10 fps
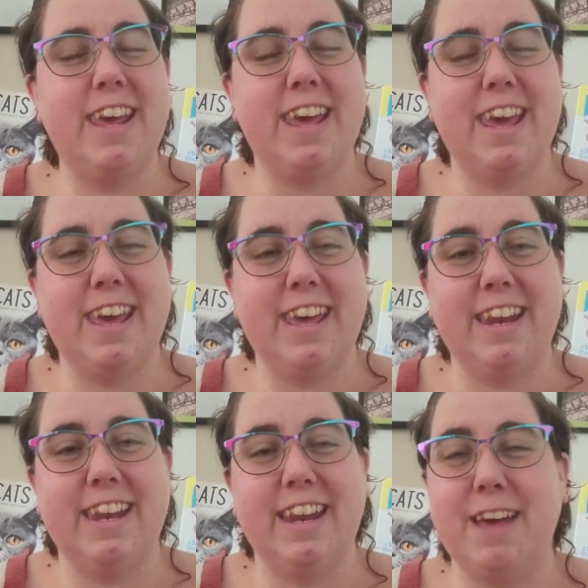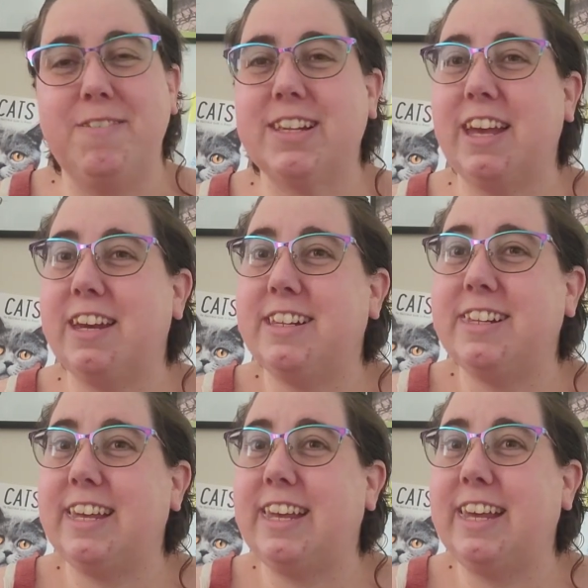and I'm excited to
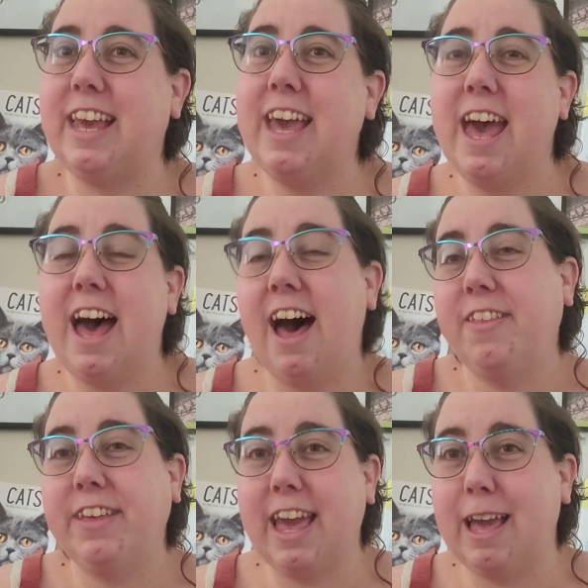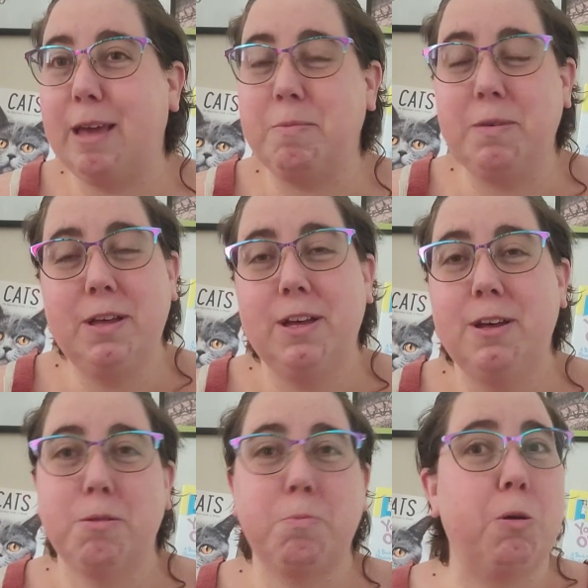see how the game
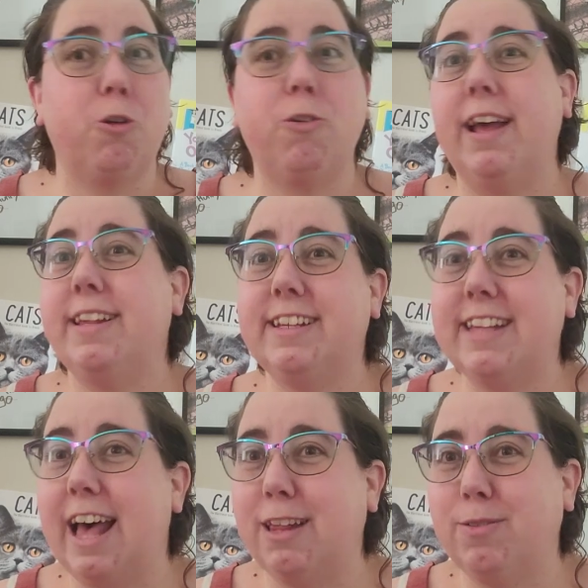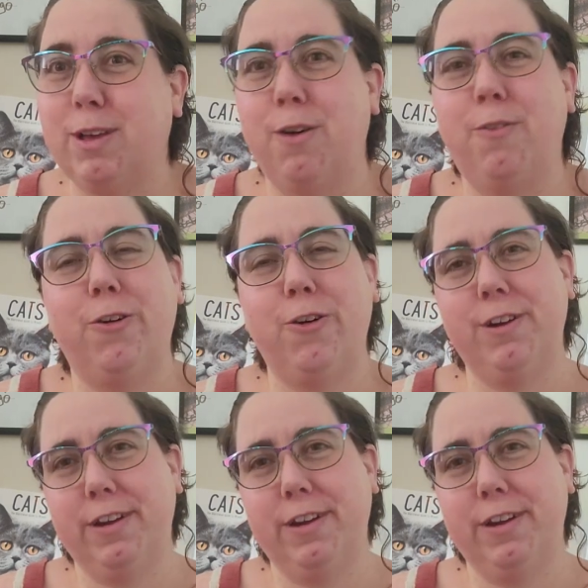progresses as we go forward.